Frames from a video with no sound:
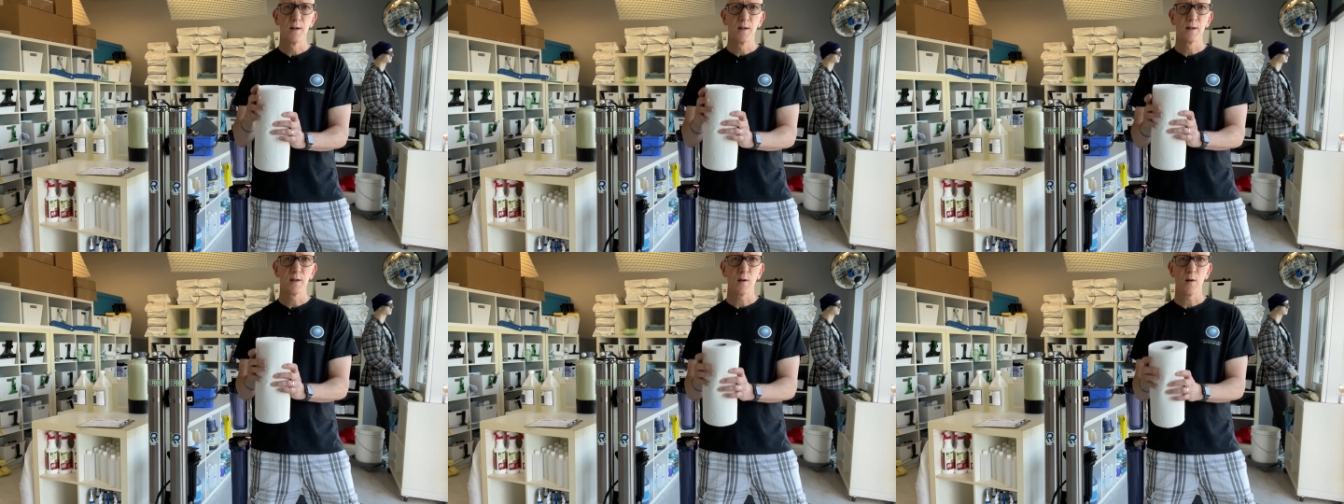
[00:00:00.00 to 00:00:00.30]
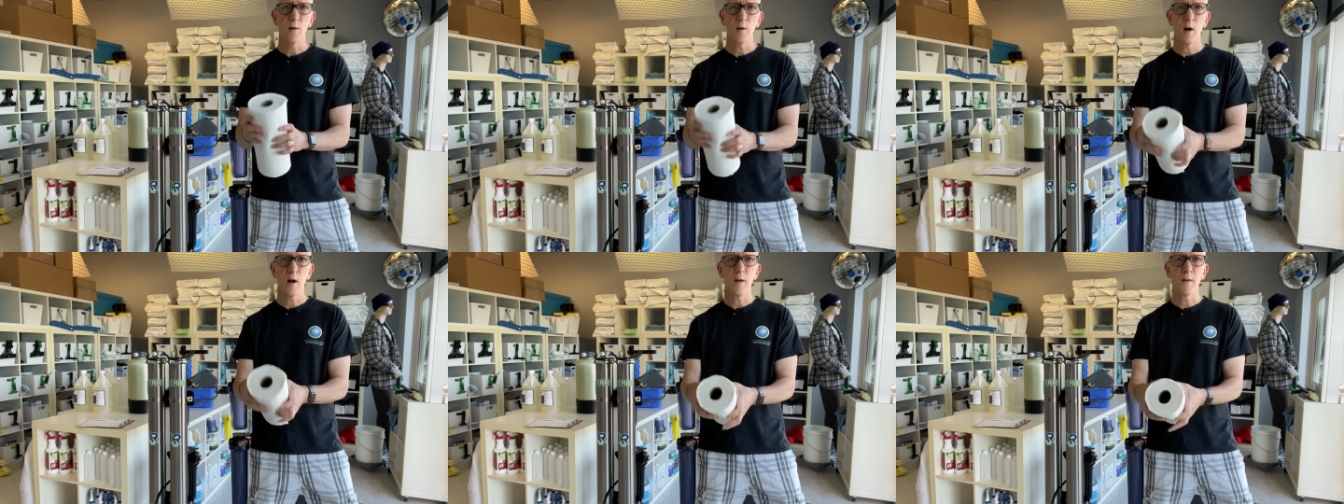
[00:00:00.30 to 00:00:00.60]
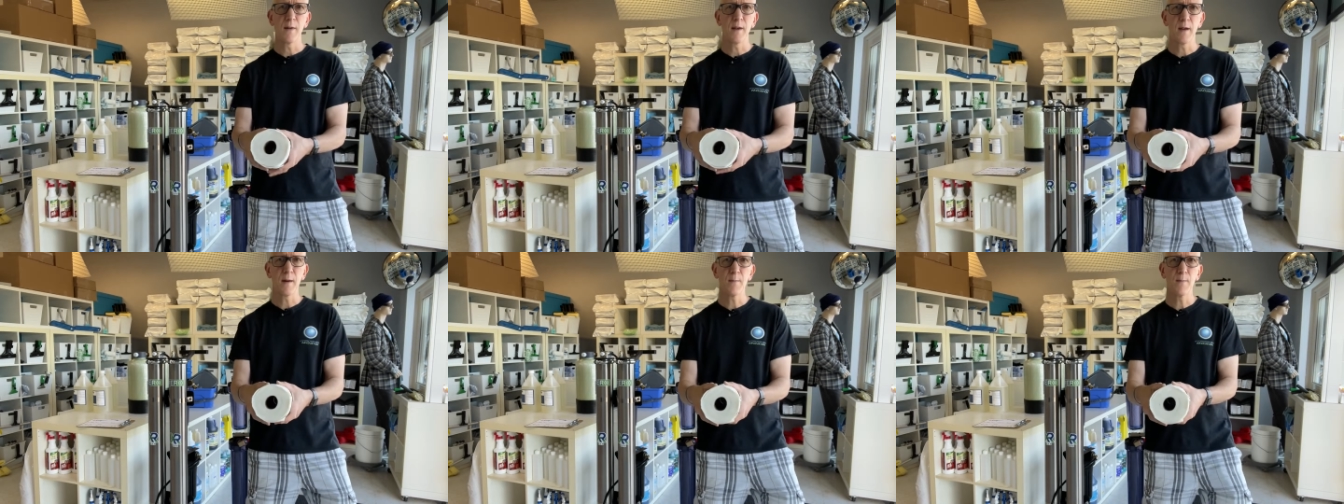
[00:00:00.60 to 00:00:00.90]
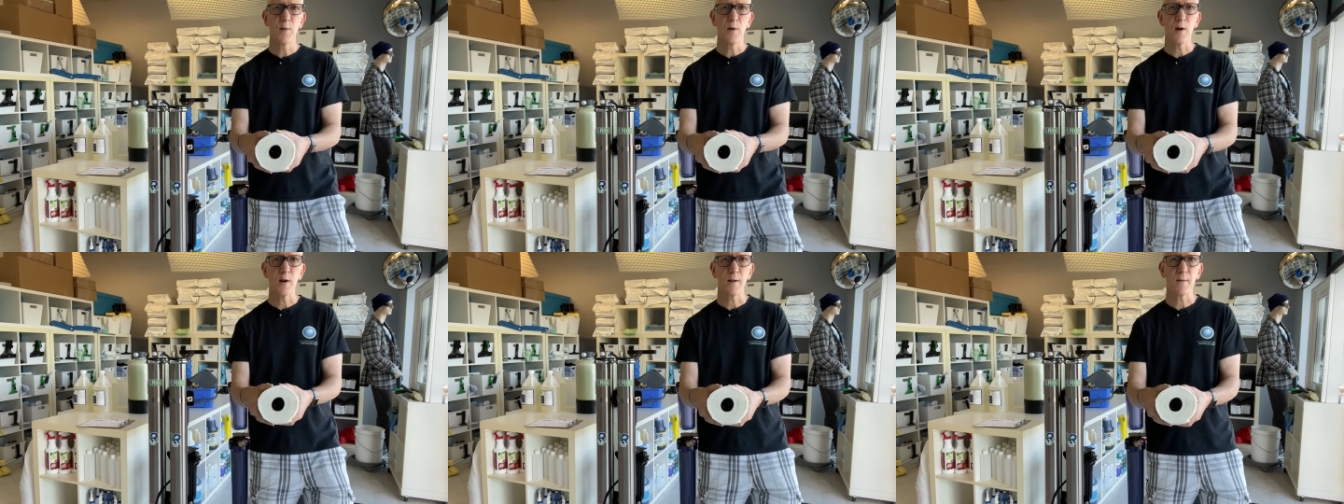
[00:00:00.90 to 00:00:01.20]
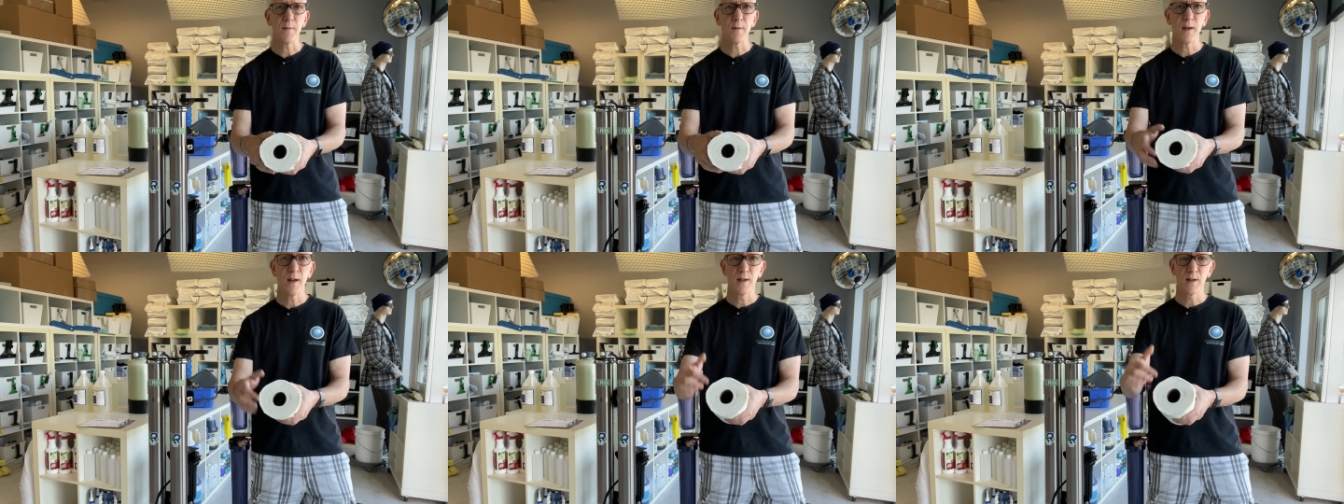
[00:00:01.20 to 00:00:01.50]
So on the
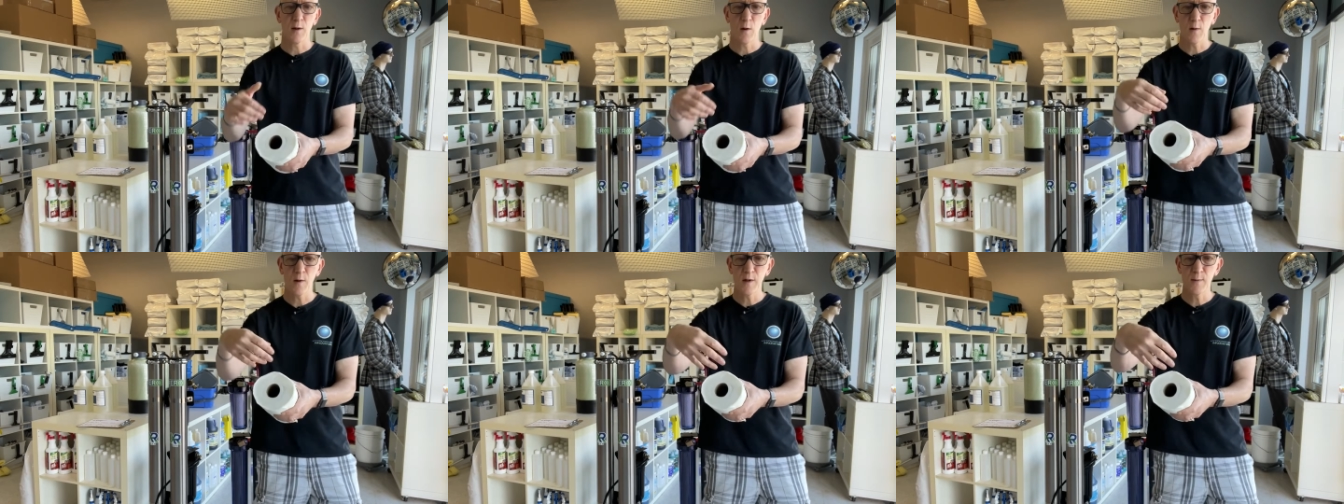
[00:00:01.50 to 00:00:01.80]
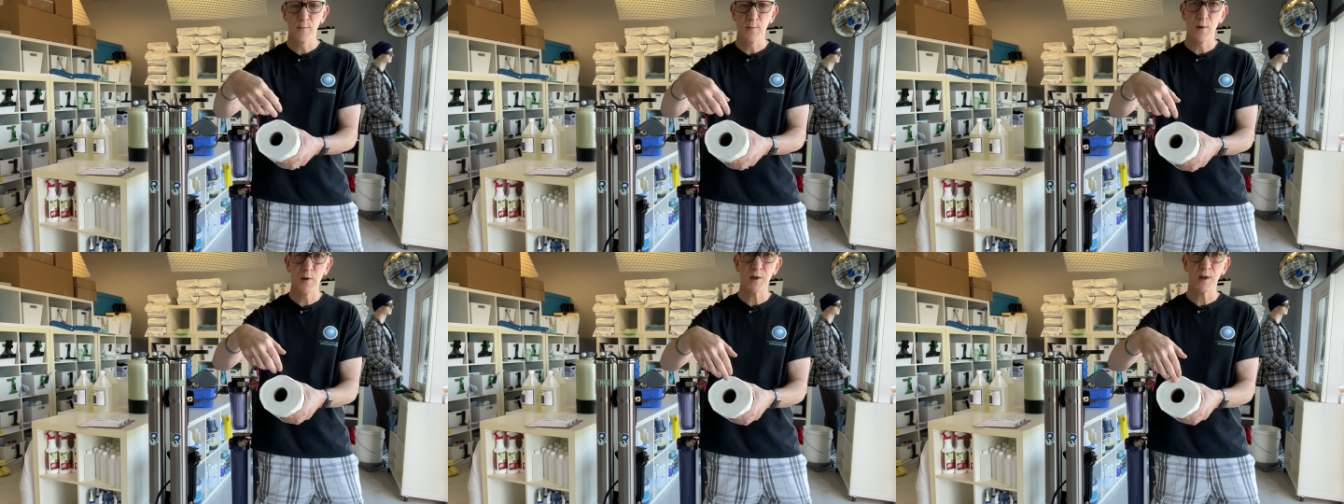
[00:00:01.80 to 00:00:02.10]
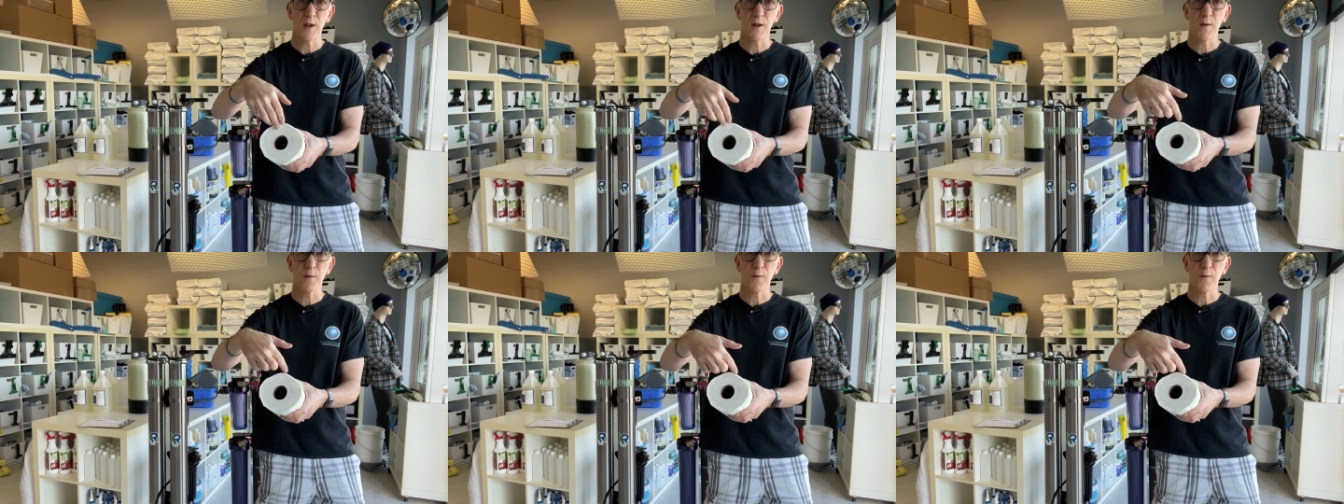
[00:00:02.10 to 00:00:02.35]
input, it's always pushing